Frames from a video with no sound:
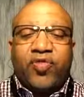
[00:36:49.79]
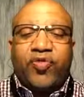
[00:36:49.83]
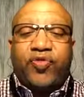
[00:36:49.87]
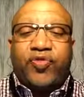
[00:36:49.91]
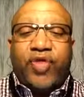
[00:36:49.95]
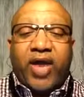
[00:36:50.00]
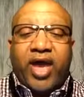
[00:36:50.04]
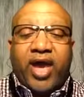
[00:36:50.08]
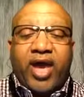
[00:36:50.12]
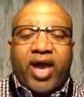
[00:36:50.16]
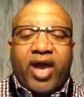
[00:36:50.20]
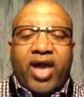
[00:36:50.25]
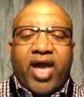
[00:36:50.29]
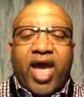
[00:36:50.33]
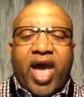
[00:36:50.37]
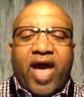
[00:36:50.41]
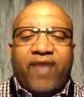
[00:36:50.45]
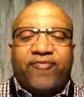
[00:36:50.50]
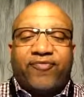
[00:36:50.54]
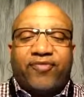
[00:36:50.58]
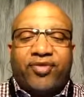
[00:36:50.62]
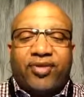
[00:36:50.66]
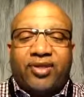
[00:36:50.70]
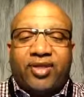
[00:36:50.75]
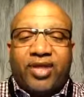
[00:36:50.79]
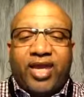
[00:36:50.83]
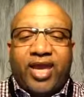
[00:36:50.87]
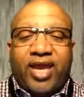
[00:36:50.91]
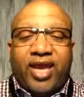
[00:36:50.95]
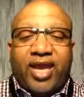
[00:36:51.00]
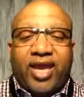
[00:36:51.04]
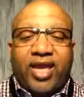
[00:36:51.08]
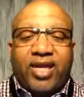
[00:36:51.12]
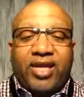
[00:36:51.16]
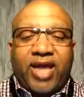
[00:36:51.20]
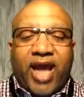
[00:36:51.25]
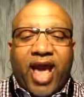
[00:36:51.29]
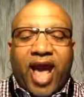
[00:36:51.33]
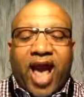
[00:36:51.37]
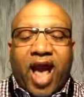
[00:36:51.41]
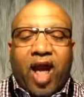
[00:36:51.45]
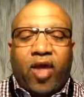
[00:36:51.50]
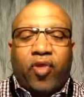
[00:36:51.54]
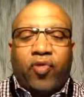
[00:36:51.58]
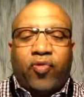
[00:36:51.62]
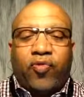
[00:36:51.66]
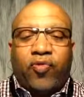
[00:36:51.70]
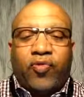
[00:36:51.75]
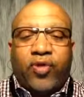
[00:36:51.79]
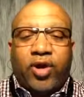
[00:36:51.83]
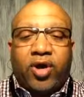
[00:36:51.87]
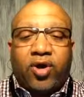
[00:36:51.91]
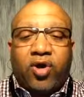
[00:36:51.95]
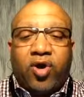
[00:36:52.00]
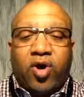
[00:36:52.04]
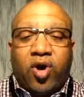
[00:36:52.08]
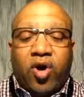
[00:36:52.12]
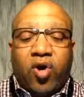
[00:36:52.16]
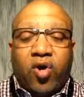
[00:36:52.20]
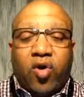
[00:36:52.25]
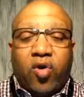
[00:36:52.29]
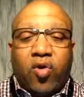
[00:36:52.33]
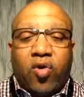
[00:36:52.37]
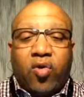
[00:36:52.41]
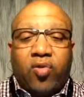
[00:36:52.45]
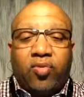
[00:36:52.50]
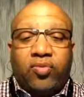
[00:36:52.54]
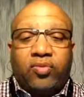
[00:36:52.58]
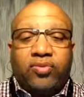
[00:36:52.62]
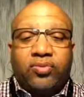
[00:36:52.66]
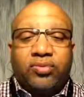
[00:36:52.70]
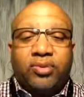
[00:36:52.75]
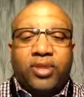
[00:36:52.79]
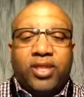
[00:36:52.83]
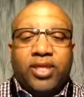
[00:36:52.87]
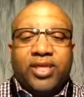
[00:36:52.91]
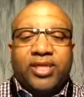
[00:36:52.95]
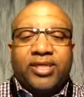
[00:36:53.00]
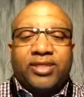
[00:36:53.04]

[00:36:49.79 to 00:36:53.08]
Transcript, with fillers: They have laid out their own